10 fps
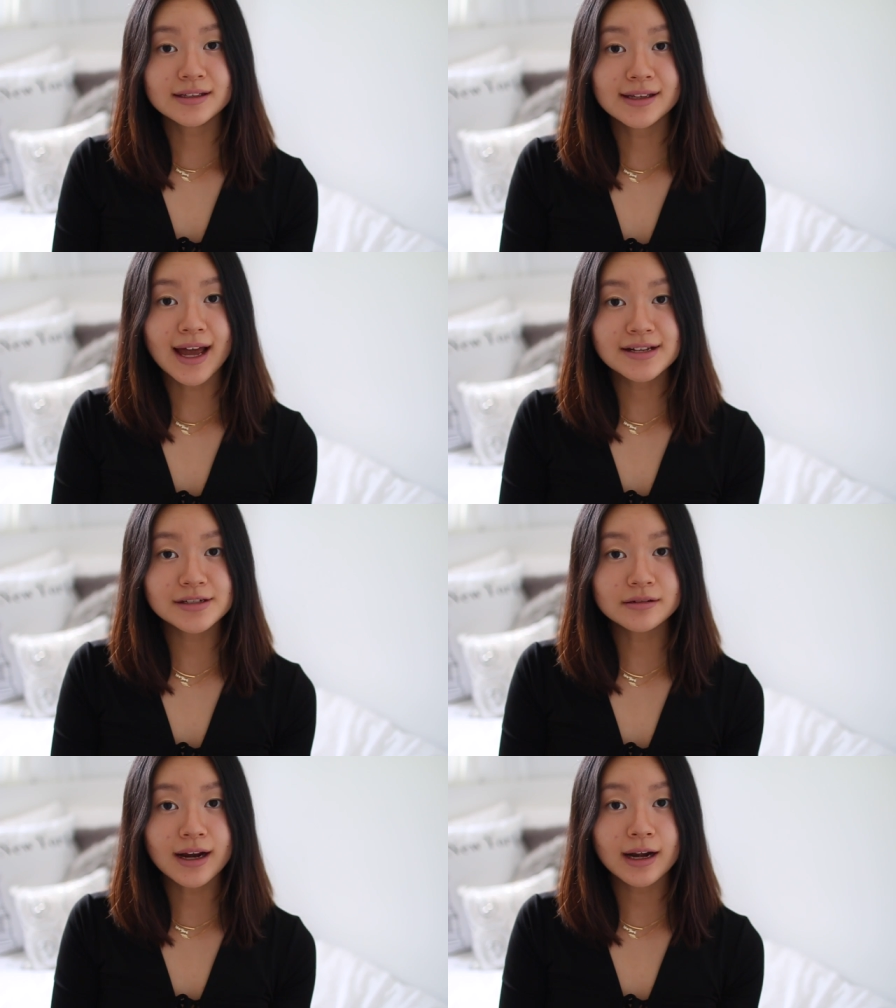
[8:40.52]
So the
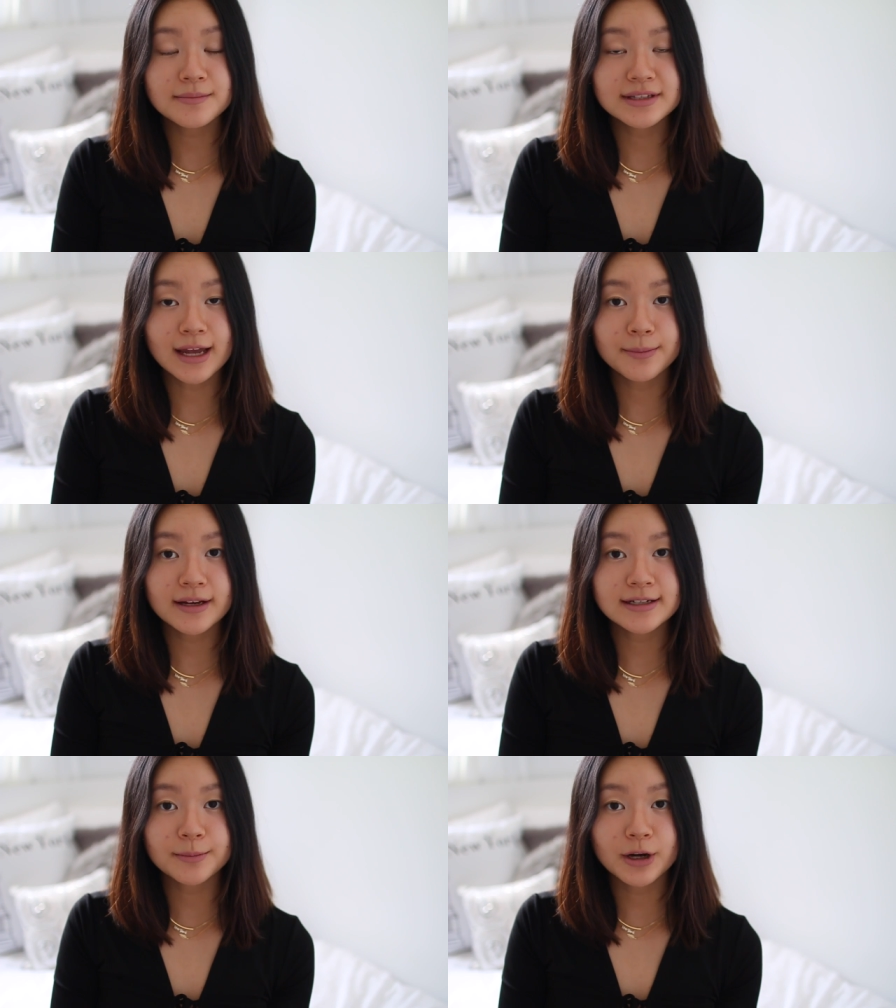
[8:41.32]
last two items that I
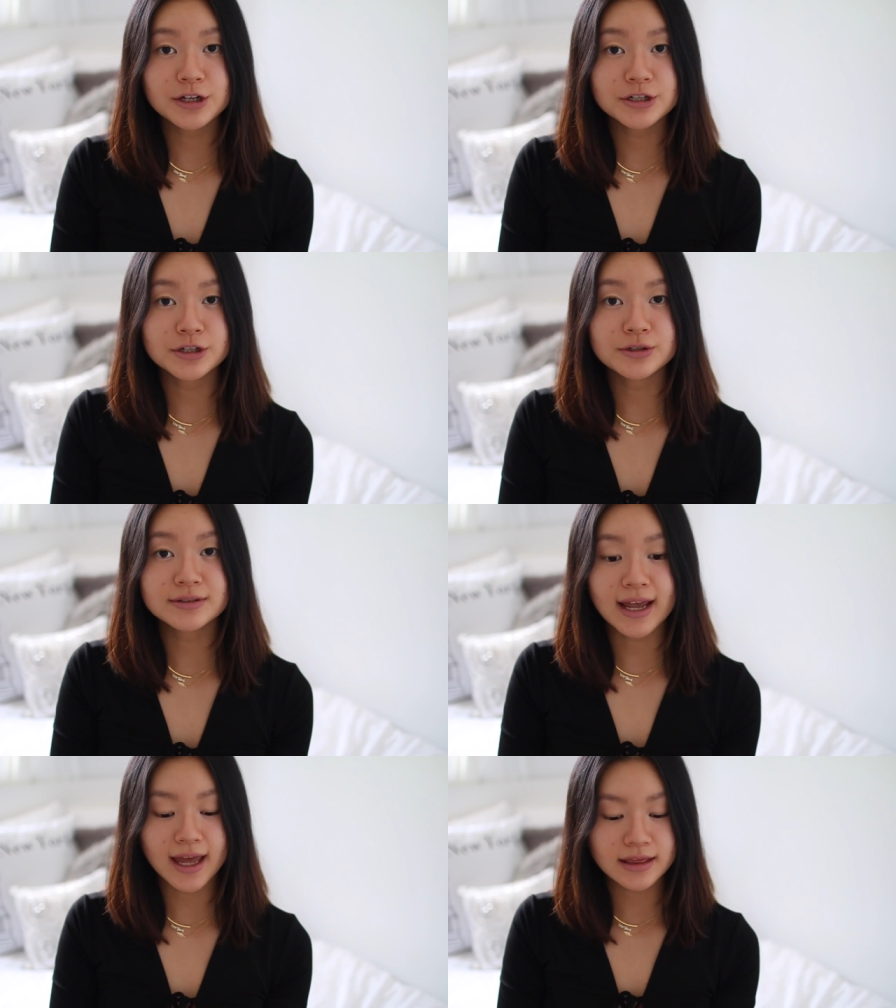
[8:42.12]
picked up are
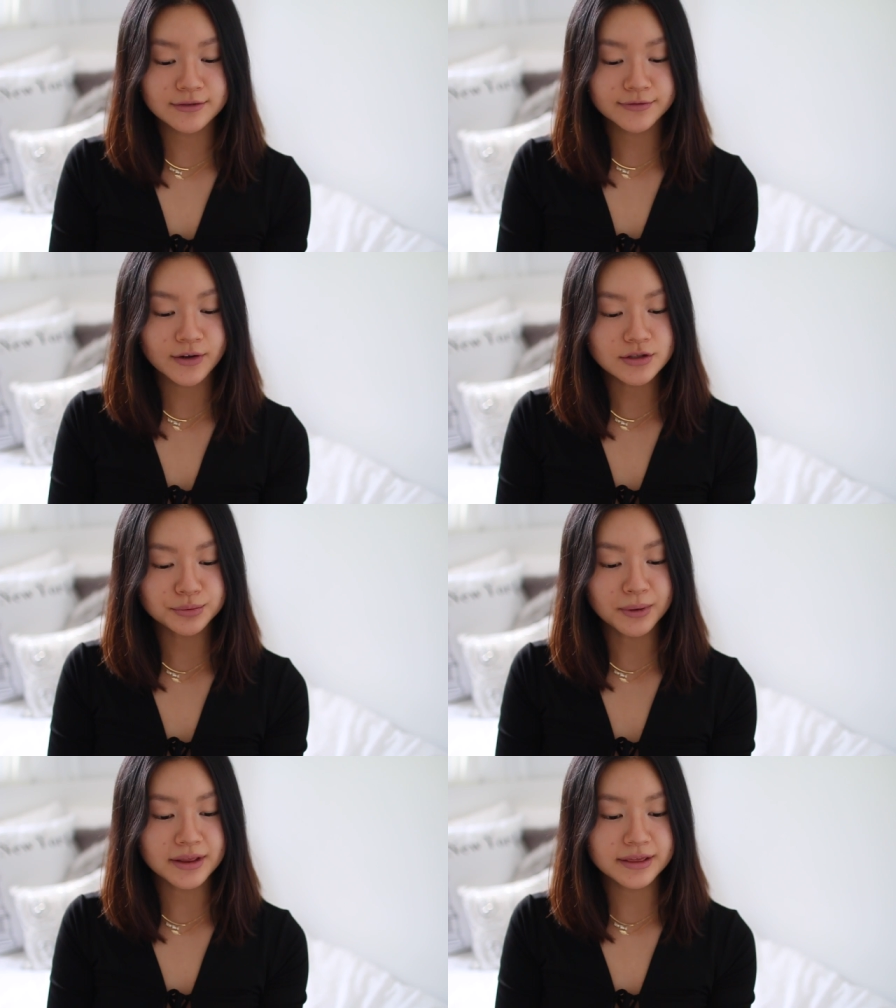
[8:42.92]
shoes, and the
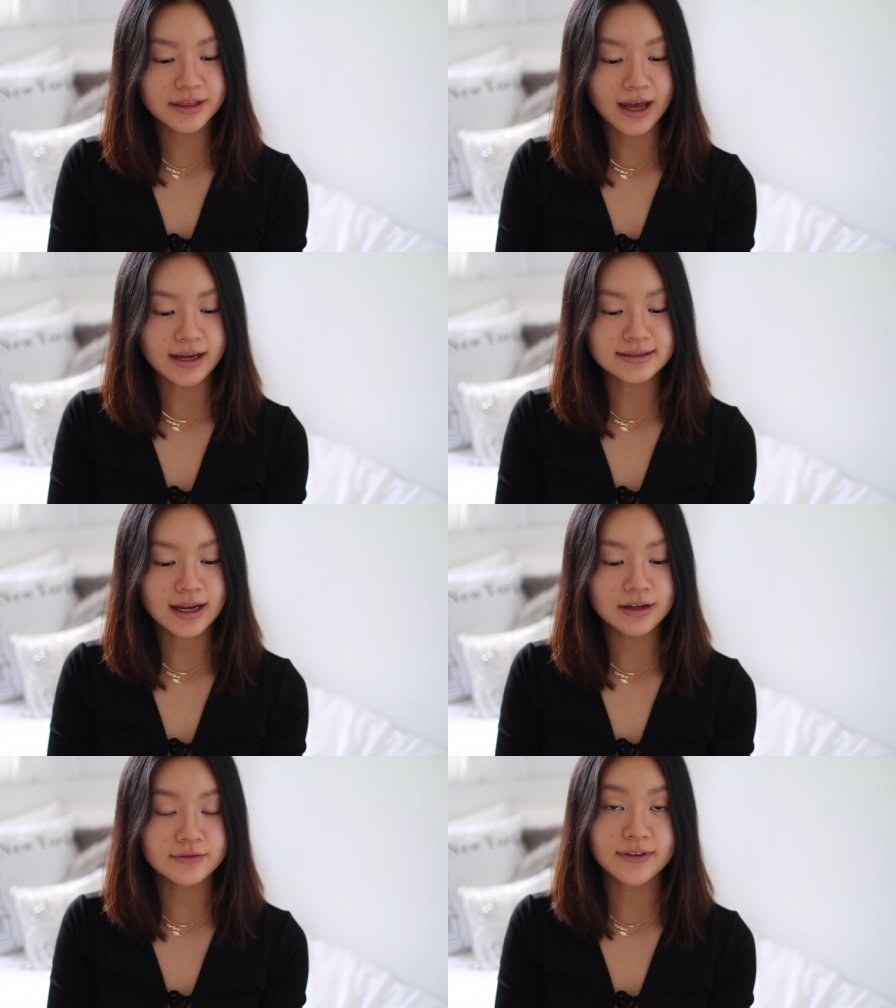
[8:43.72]
first one that
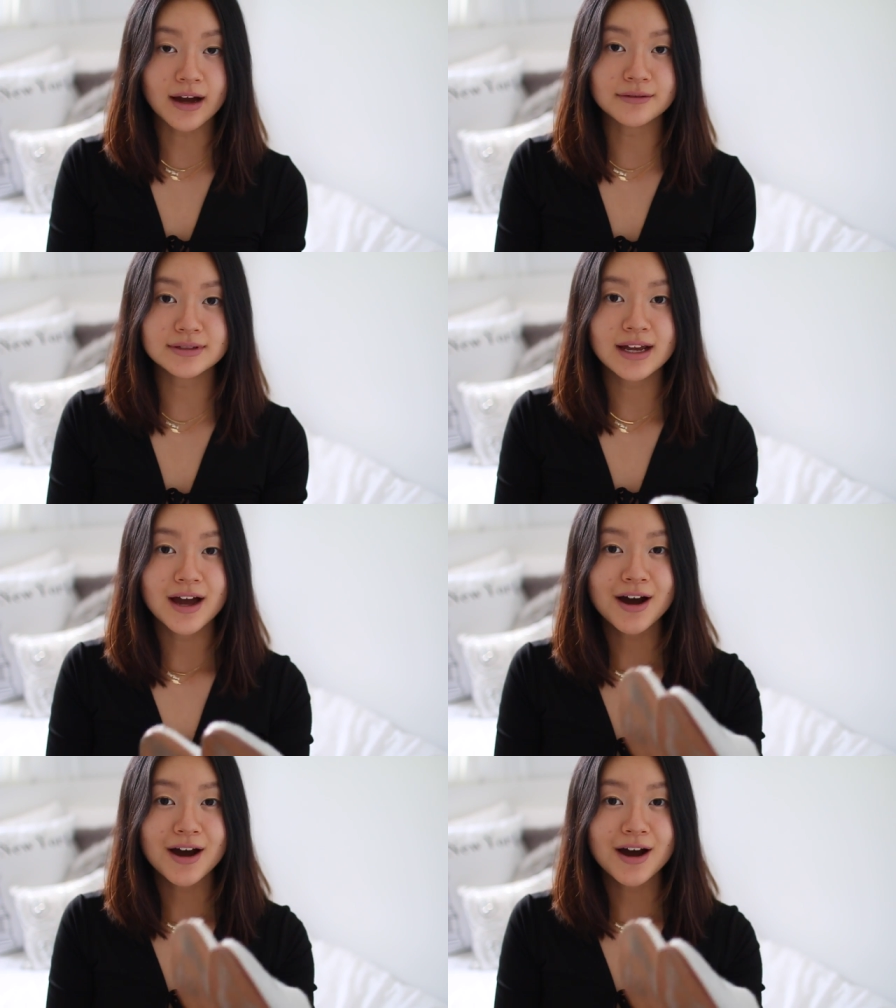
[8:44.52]
I found